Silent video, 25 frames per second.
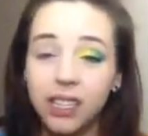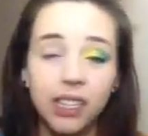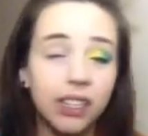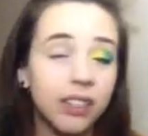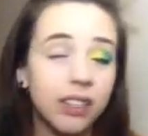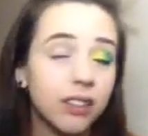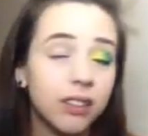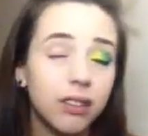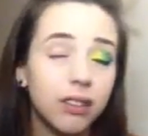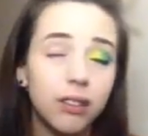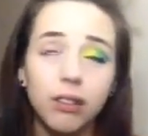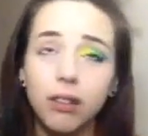
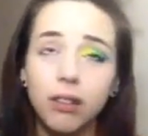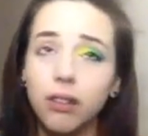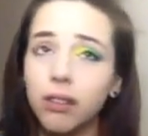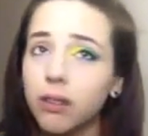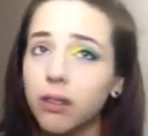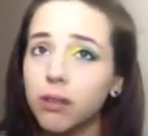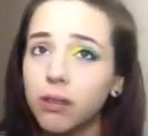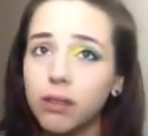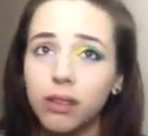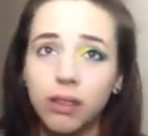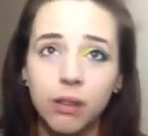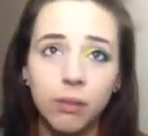It's
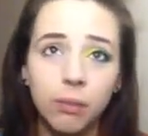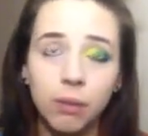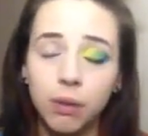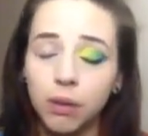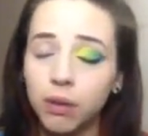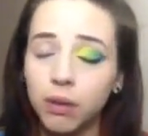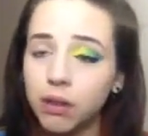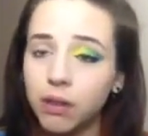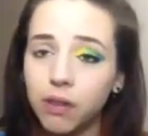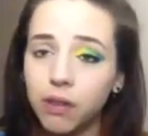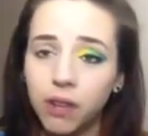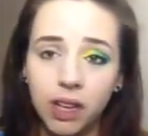so simple,
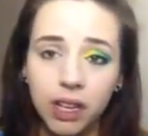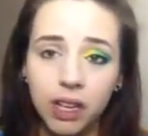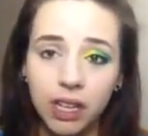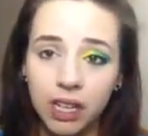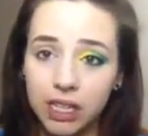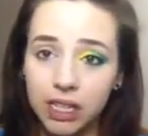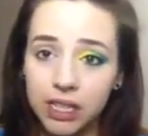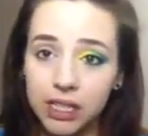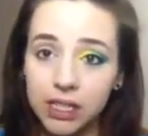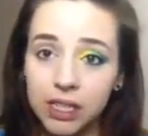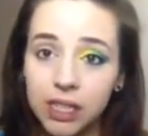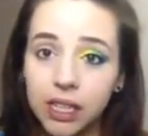it's very
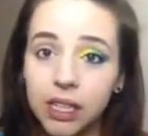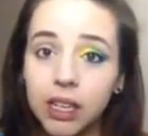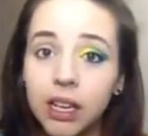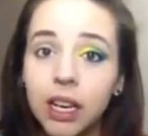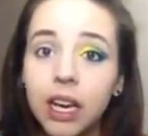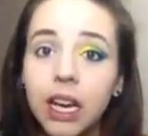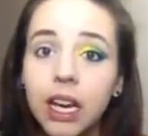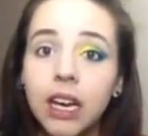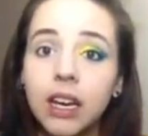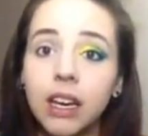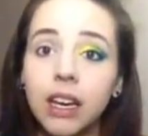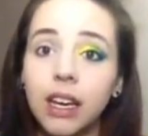easy,
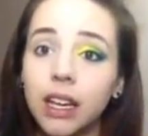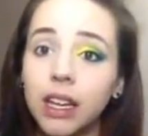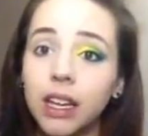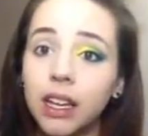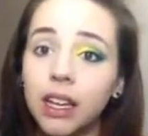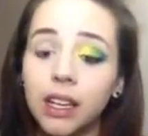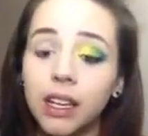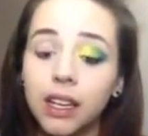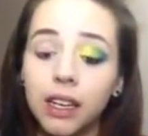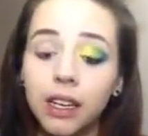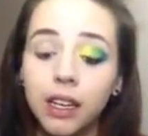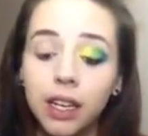
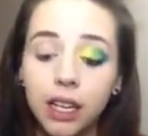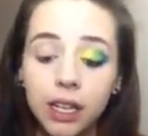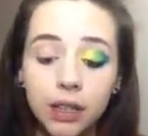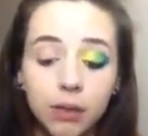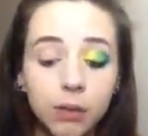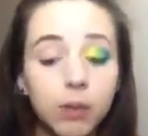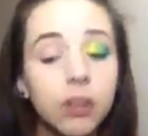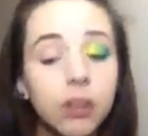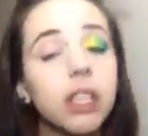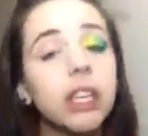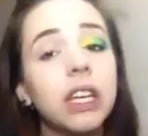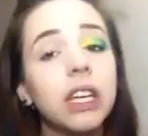and it's
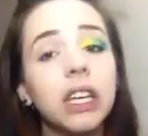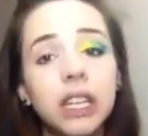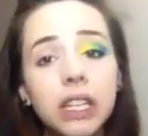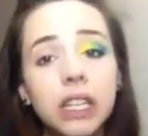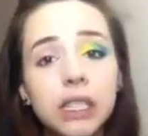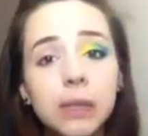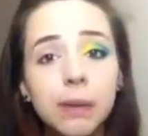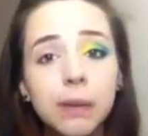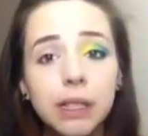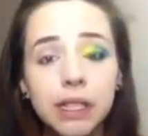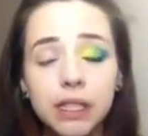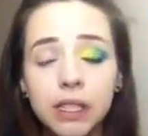really
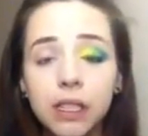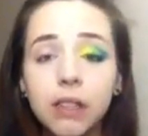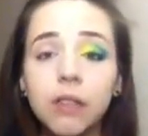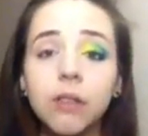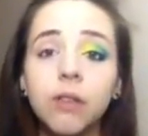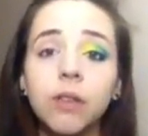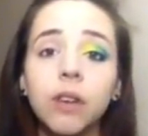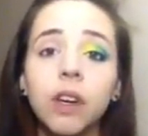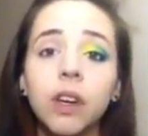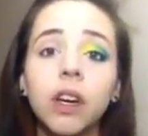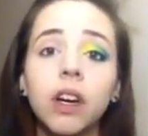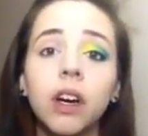
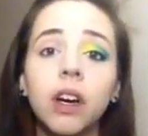inexpensive.